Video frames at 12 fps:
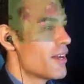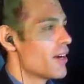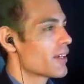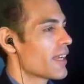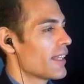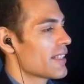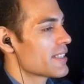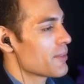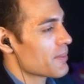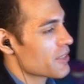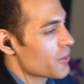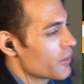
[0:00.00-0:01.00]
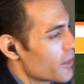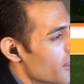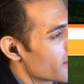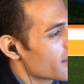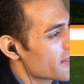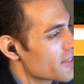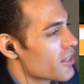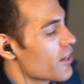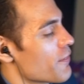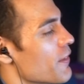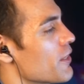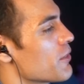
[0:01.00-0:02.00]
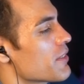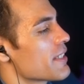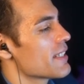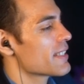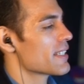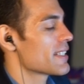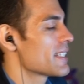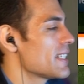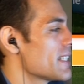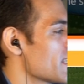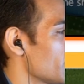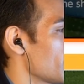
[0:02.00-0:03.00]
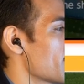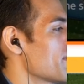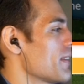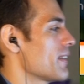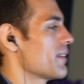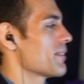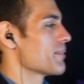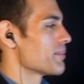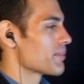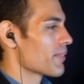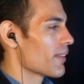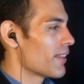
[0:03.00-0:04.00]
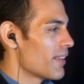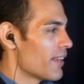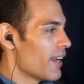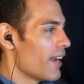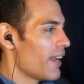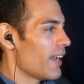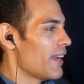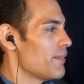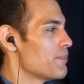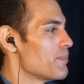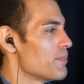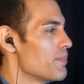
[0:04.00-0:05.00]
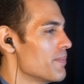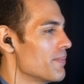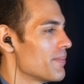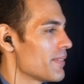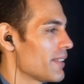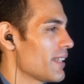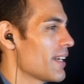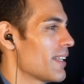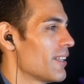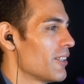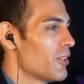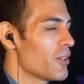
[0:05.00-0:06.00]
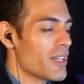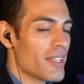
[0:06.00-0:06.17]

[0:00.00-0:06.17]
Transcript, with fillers: Okay, let's see what's going on. The start of a new season, season 11. A, yeah, look at,